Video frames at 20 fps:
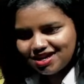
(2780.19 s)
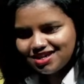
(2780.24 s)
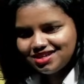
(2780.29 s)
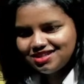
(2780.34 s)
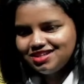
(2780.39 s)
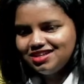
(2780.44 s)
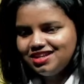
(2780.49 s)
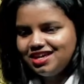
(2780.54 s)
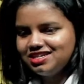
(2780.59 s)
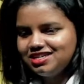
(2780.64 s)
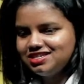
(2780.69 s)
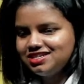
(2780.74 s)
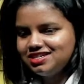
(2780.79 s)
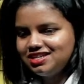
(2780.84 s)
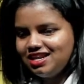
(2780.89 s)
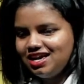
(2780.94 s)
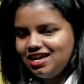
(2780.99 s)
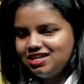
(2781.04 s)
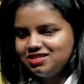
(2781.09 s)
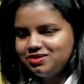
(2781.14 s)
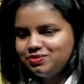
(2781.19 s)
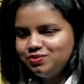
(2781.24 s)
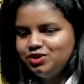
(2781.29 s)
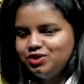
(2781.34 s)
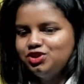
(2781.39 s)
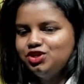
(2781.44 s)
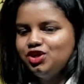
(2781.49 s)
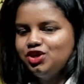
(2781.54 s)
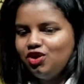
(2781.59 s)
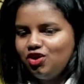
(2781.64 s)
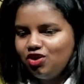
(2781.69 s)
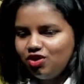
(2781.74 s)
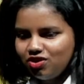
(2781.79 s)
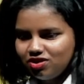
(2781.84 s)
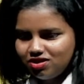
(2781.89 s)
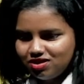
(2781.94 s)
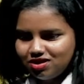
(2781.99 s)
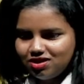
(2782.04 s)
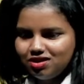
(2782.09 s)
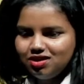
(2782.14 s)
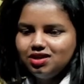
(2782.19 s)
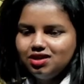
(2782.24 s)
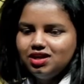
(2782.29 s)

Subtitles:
in the next class with your